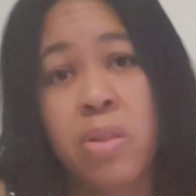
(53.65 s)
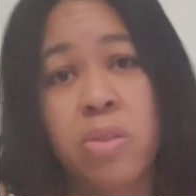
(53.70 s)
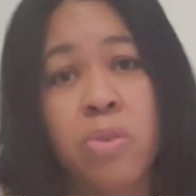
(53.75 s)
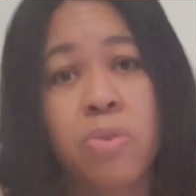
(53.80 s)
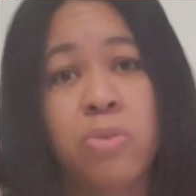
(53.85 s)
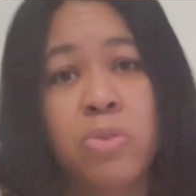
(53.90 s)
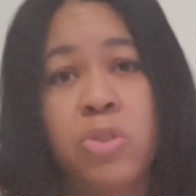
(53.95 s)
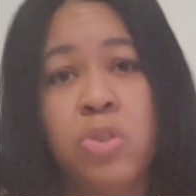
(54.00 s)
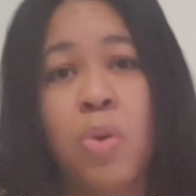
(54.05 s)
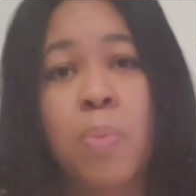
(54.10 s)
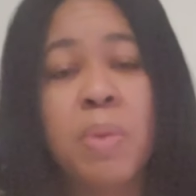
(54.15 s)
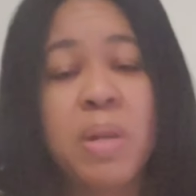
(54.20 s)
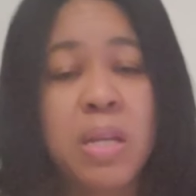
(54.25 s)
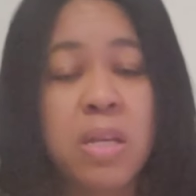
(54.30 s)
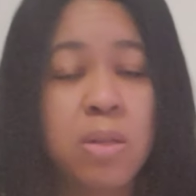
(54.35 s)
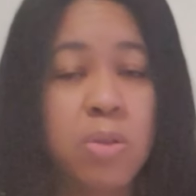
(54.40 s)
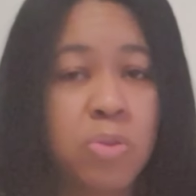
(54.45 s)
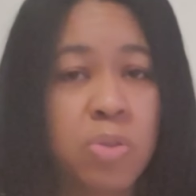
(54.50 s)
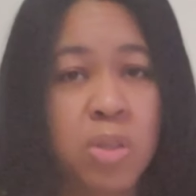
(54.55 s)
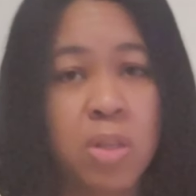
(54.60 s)
There's so
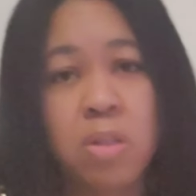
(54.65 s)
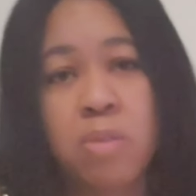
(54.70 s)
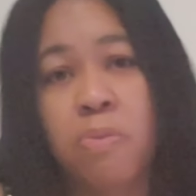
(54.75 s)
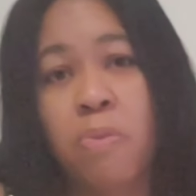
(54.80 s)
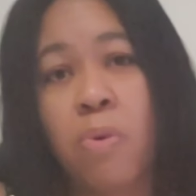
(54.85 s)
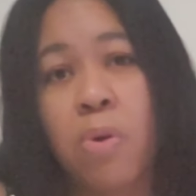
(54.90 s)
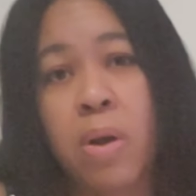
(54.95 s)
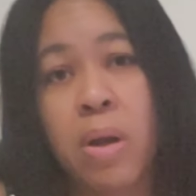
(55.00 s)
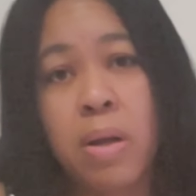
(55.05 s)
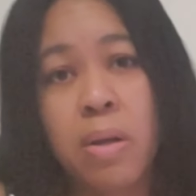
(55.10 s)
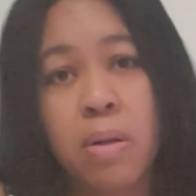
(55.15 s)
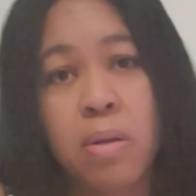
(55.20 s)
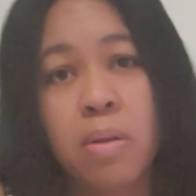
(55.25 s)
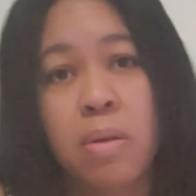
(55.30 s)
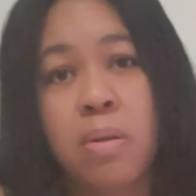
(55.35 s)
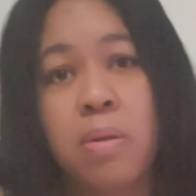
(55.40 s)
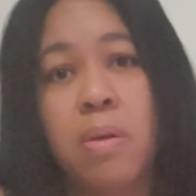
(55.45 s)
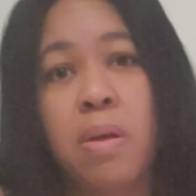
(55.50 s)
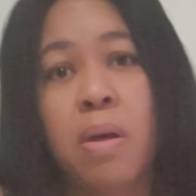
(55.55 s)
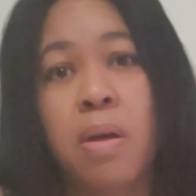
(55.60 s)
many uses for it
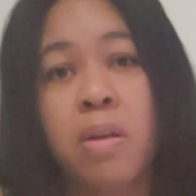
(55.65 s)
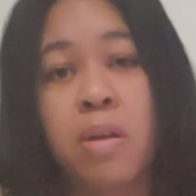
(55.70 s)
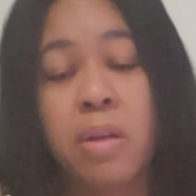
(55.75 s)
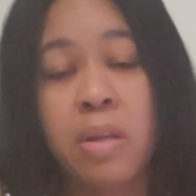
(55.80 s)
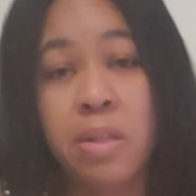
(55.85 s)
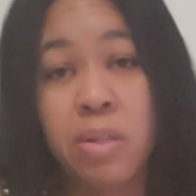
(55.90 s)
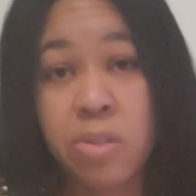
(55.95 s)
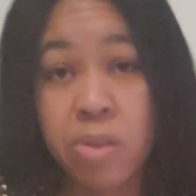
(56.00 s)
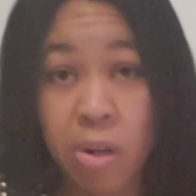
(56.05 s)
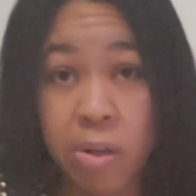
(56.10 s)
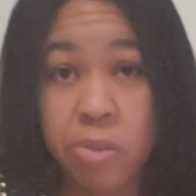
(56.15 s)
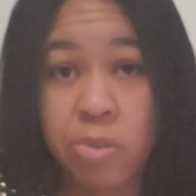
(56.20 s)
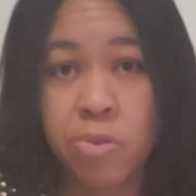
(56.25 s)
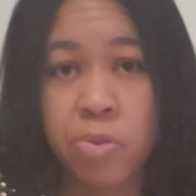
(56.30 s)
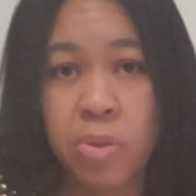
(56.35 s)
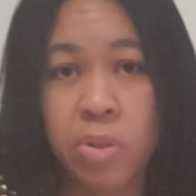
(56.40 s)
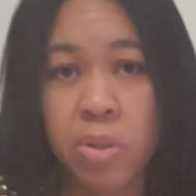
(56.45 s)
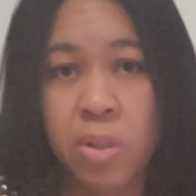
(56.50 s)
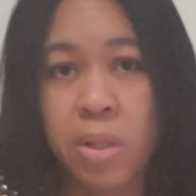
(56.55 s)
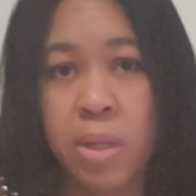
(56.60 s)

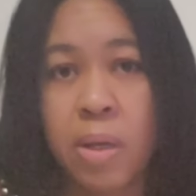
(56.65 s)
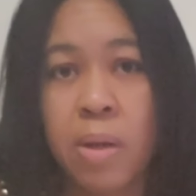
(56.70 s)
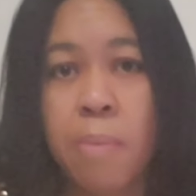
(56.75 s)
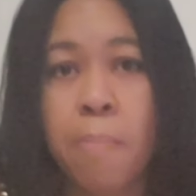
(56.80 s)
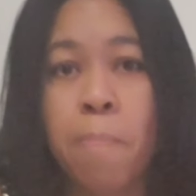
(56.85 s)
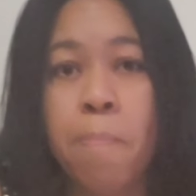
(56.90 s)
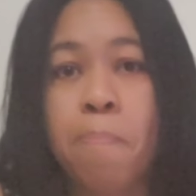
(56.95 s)
industrially,